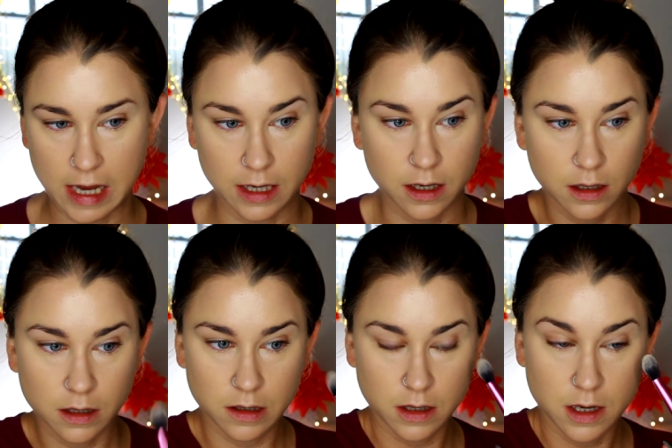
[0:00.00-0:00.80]
like
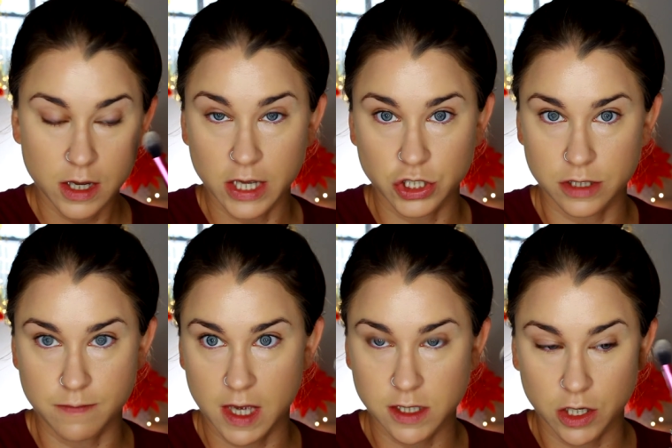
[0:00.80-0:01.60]
it just
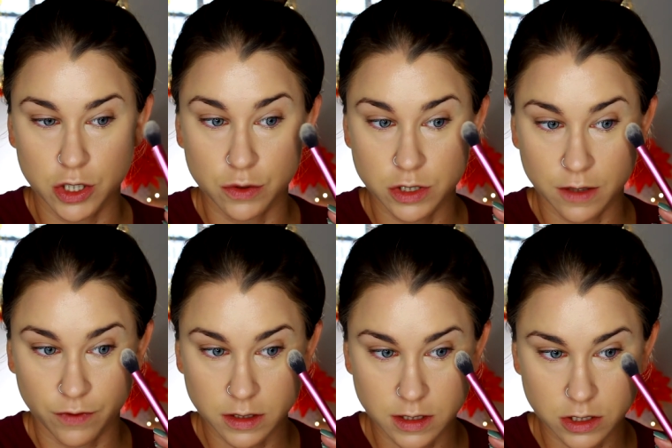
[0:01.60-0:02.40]
makes a huge
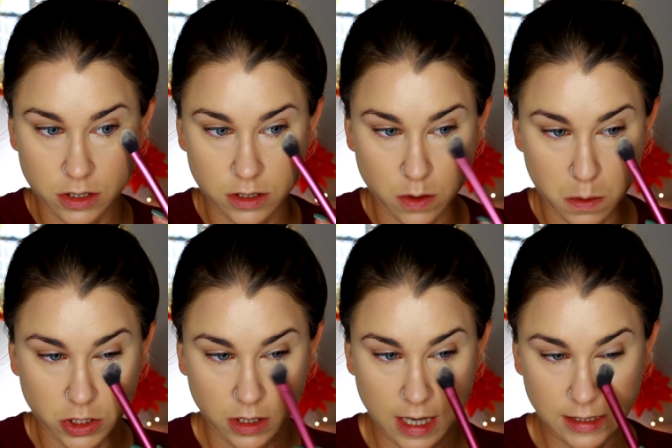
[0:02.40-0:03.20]
difference. It's just so
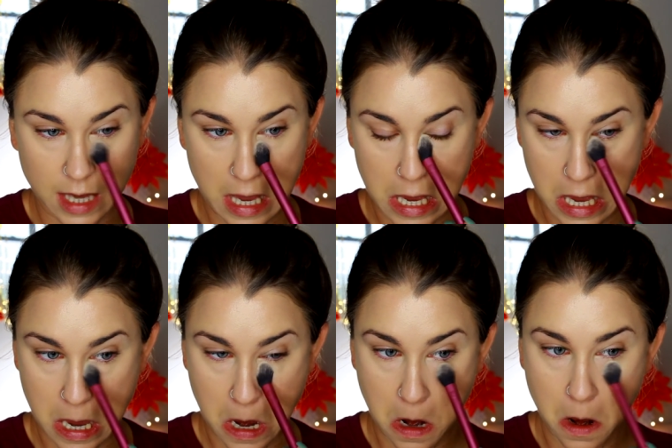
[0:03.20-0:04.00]
much less cakey